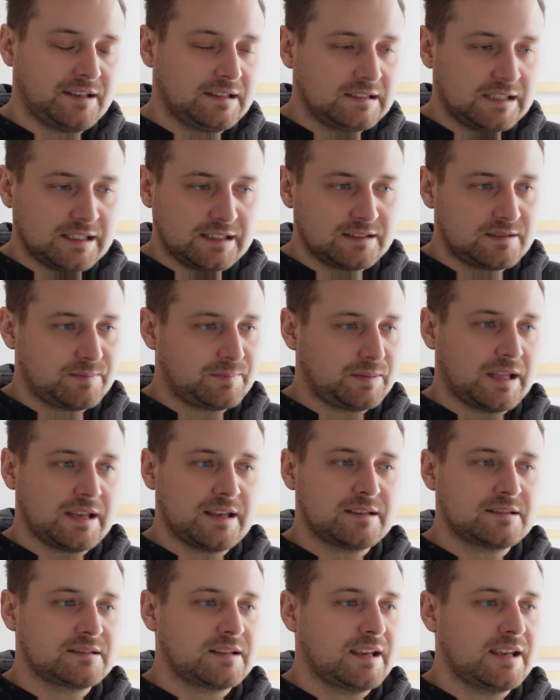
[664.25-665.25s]
of linked
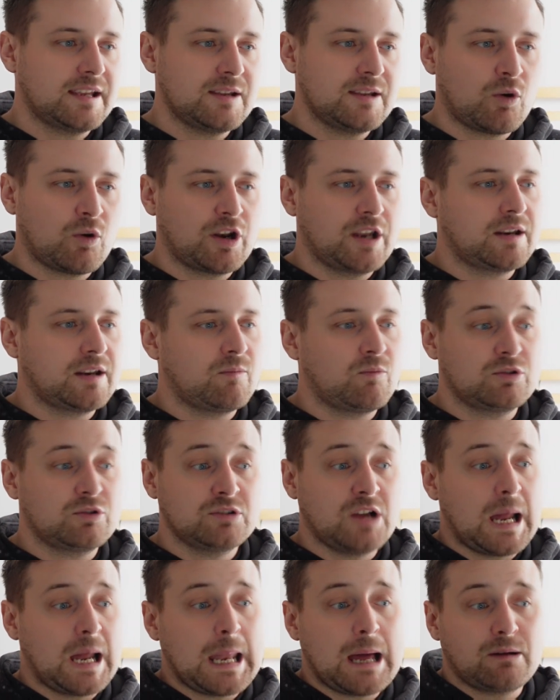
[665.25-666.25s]
players that he wanted and was
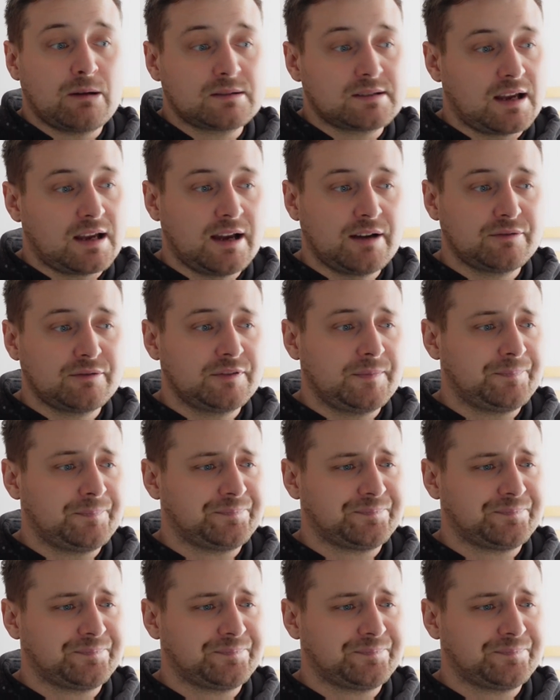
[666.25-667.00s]
not allowed to have.